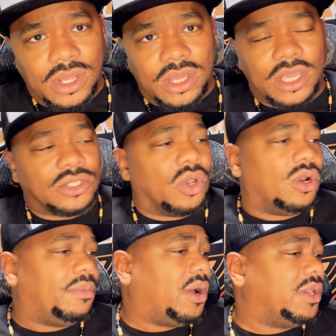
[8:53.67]
It's all
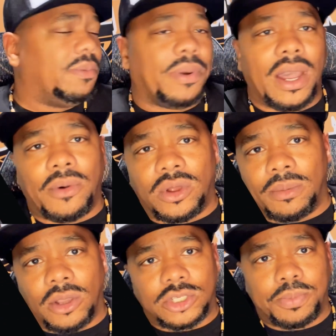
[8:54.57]
about hip-hop, all
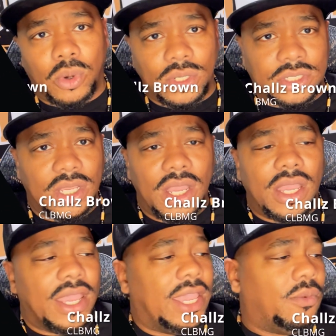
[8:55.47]
about sports,
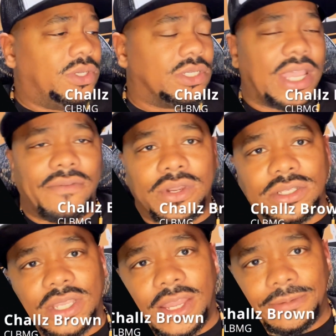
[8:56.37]
and we just have a good
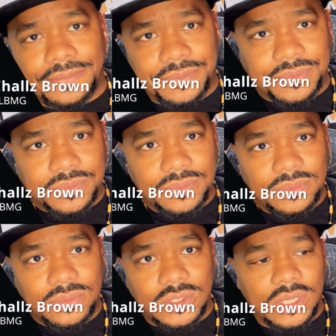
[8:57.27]
time.
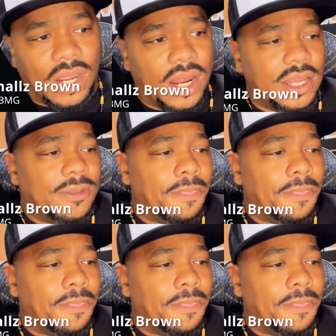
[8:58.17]
All right?